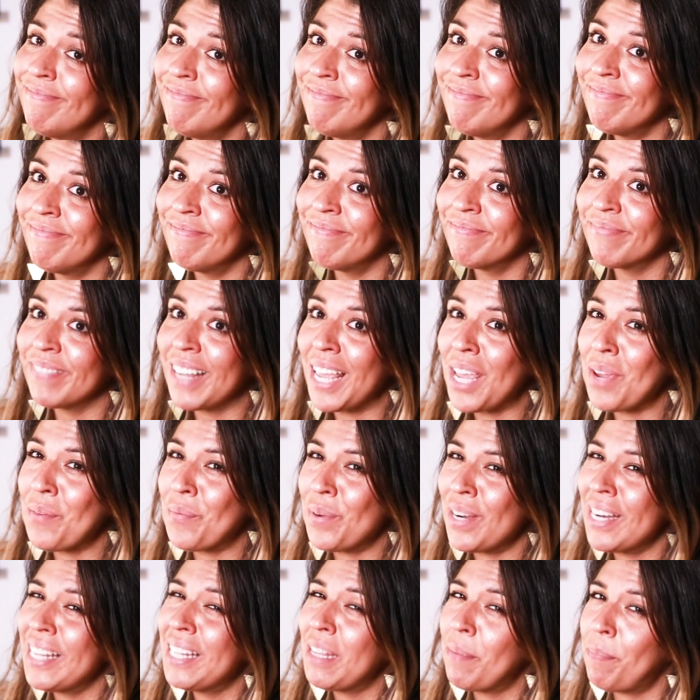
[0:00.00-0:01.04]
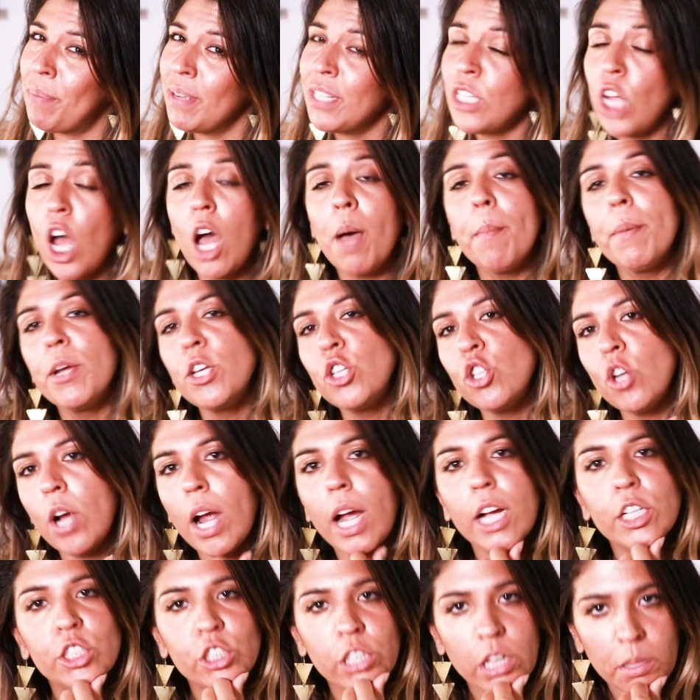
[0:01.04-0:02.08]
it really depends on how much you're
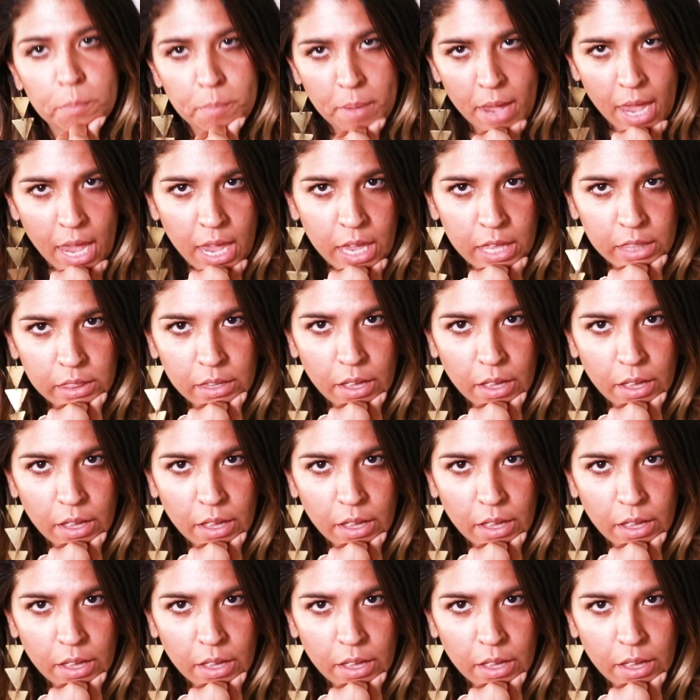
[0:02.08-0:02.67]
actually paying